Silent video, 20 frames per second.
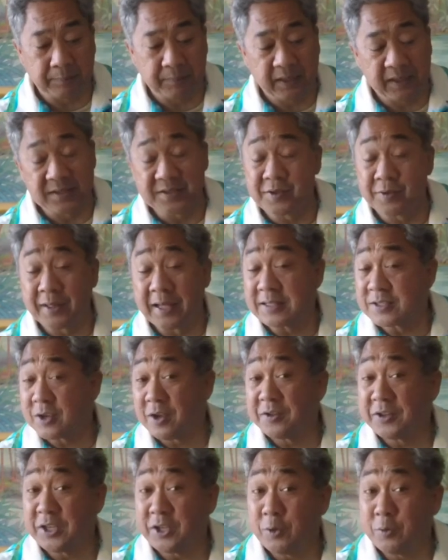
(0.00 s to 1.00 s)
And so that's
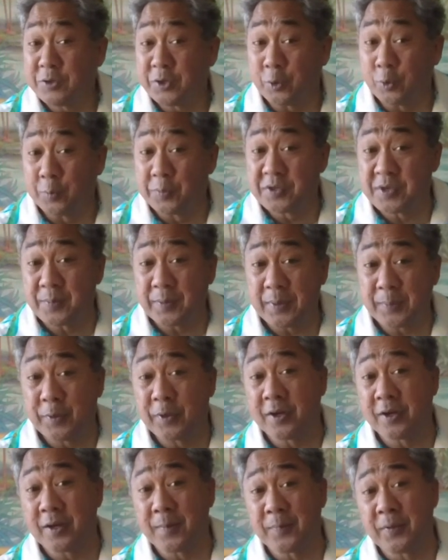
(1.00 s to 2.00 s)
on the YouTube. Somebody put
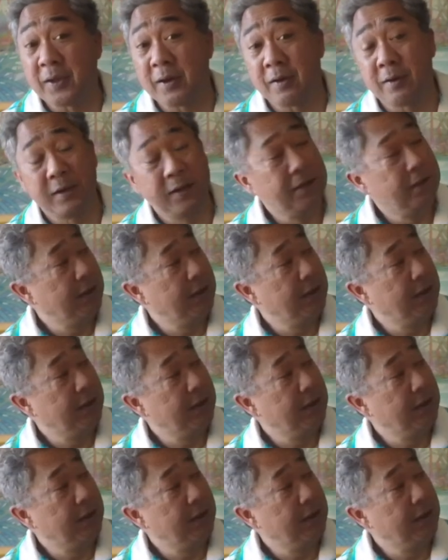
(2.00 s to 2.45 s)
it up there.